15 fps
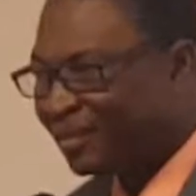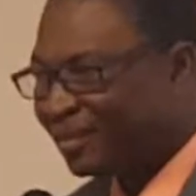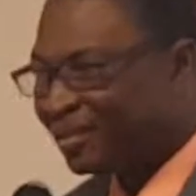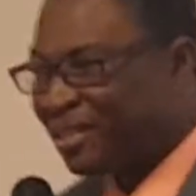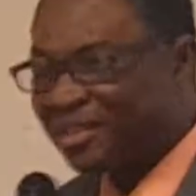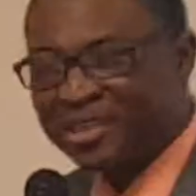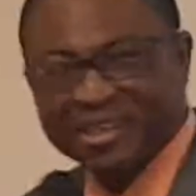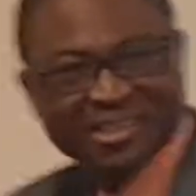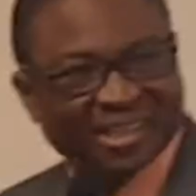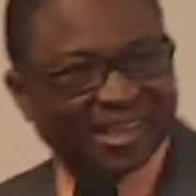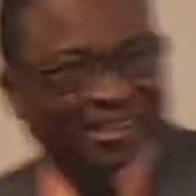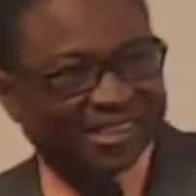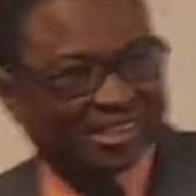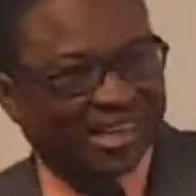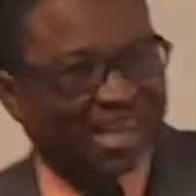Sister
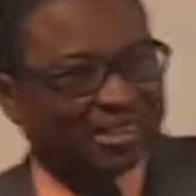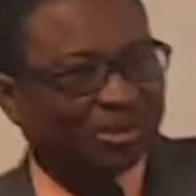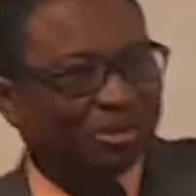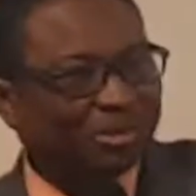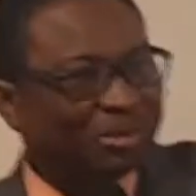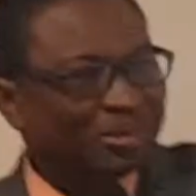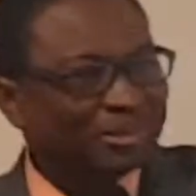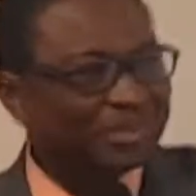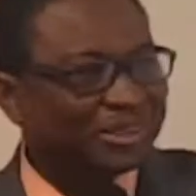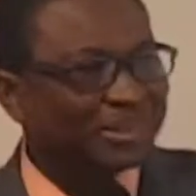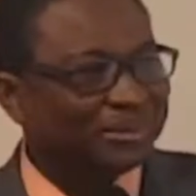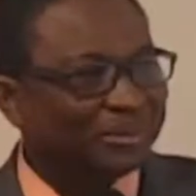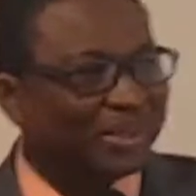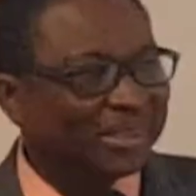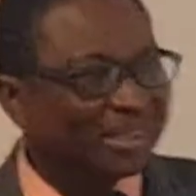Seris, can you
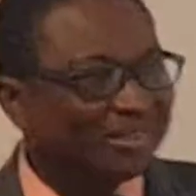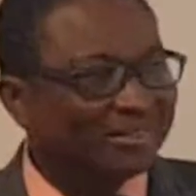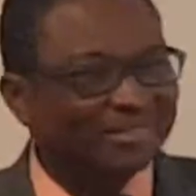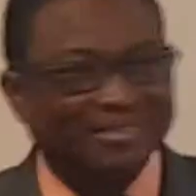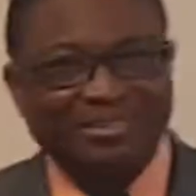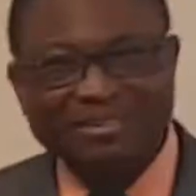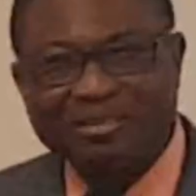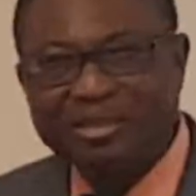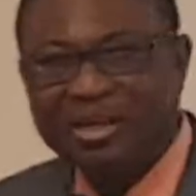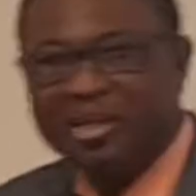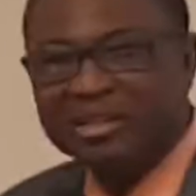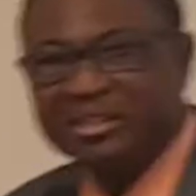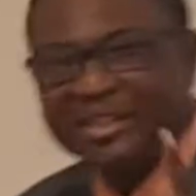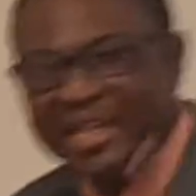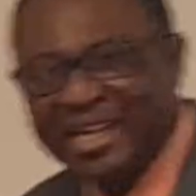read
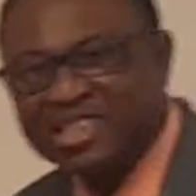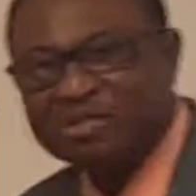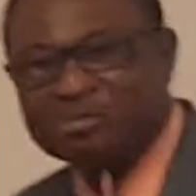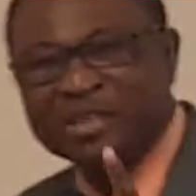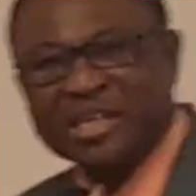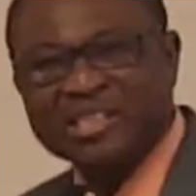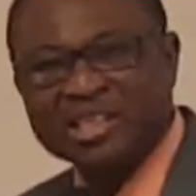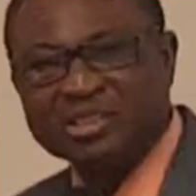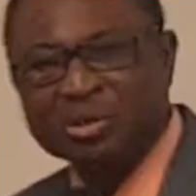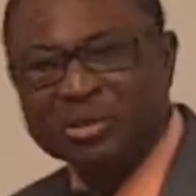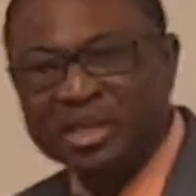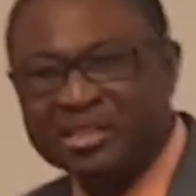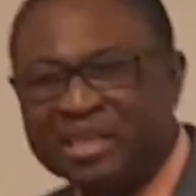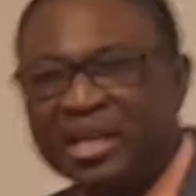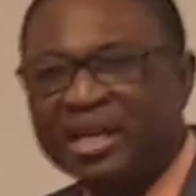it? This, listen to
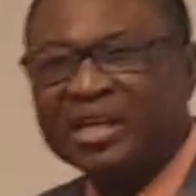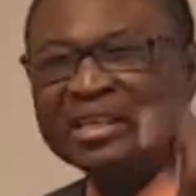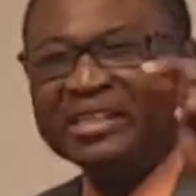this.